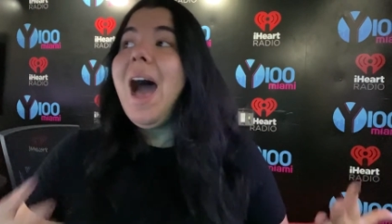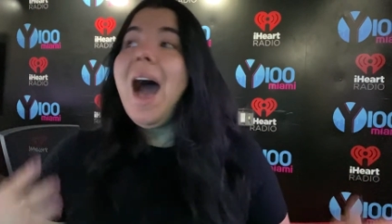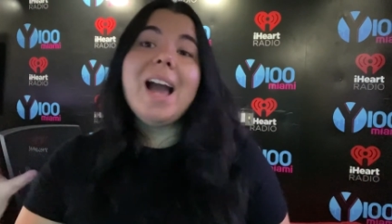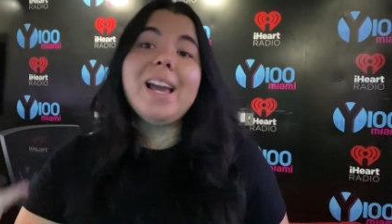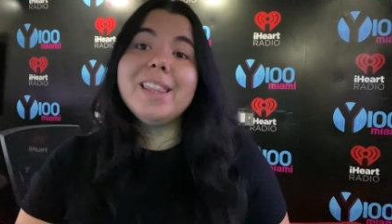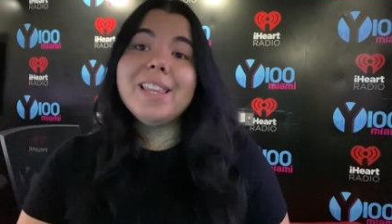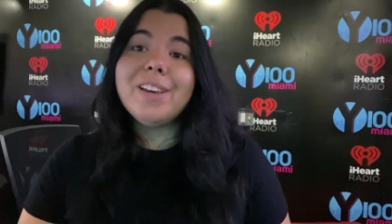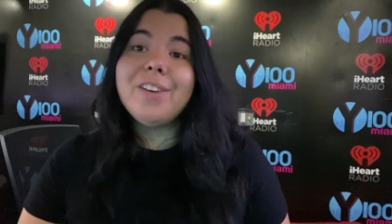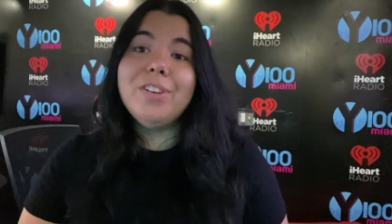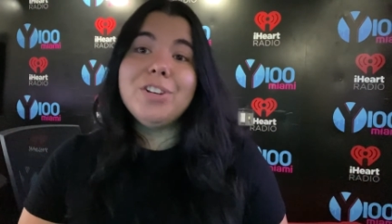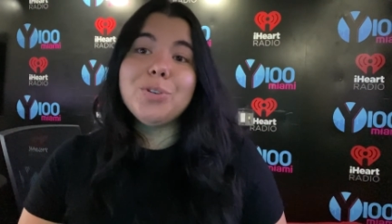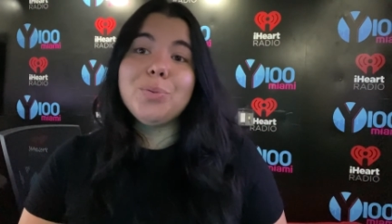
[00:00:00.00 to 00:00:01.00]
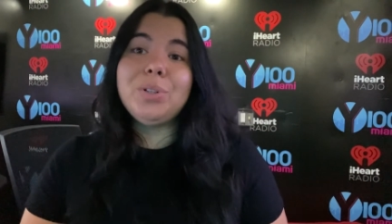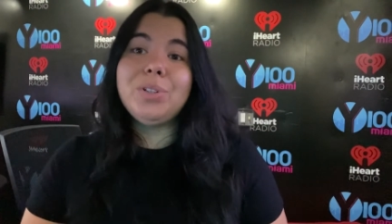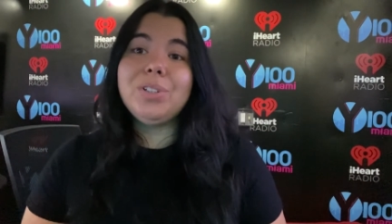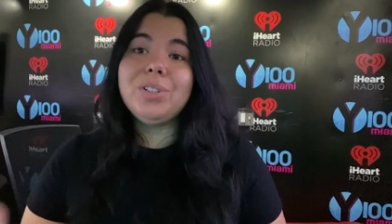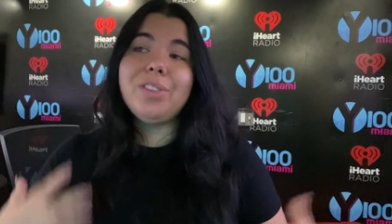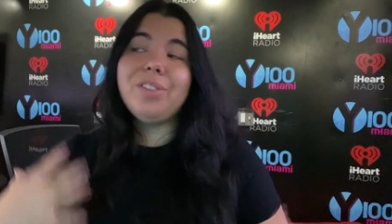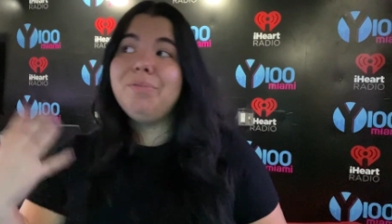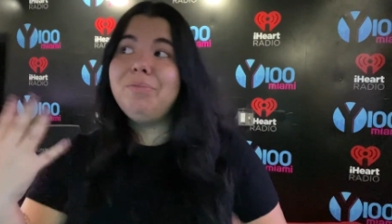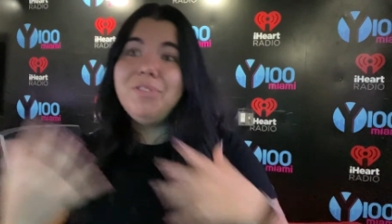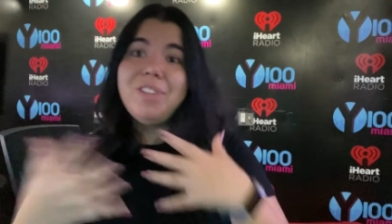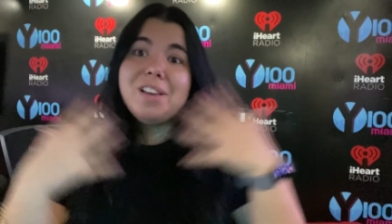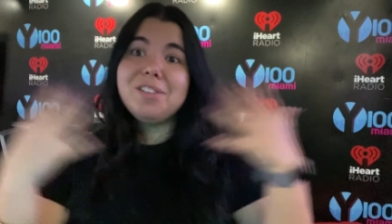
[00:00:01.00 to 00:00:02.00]
I think visual
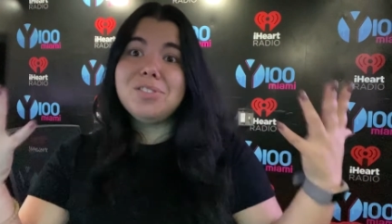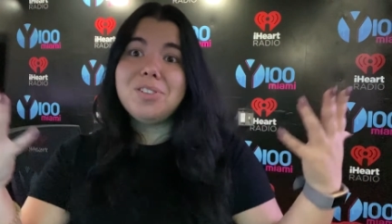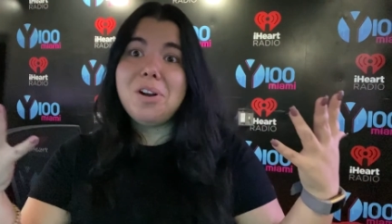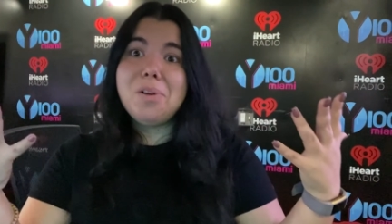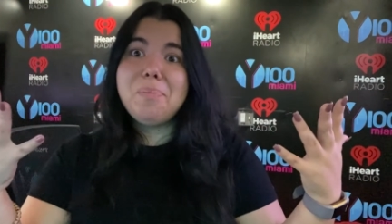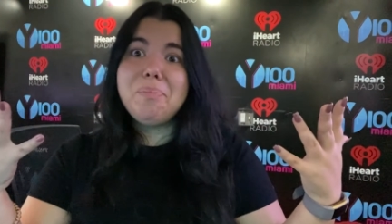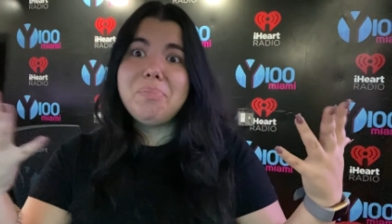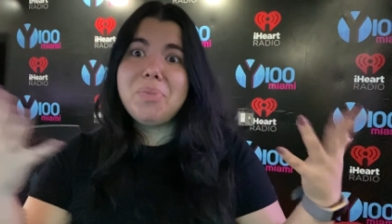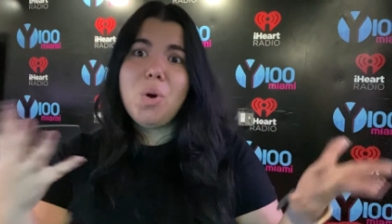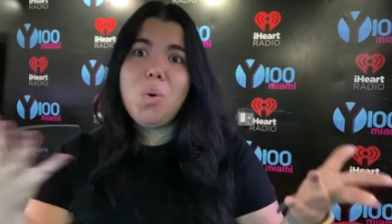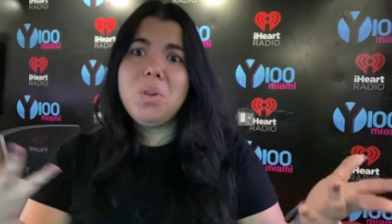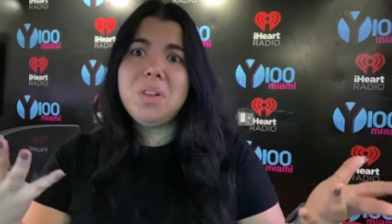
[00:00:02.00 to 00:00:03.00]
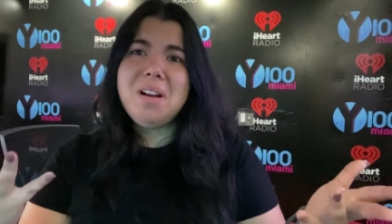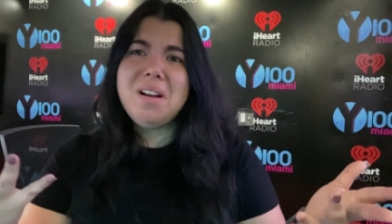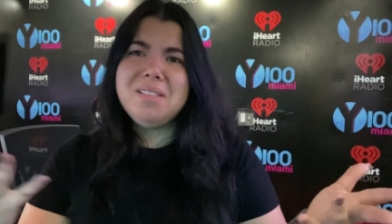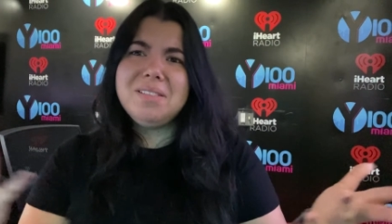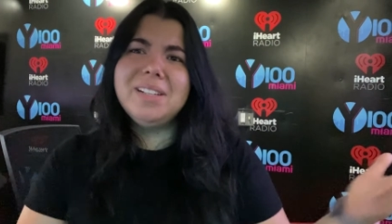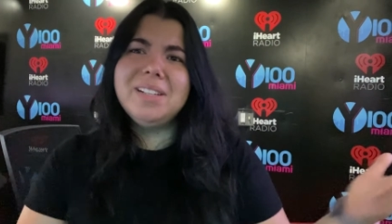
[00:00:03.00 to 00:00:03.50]
things are cooler.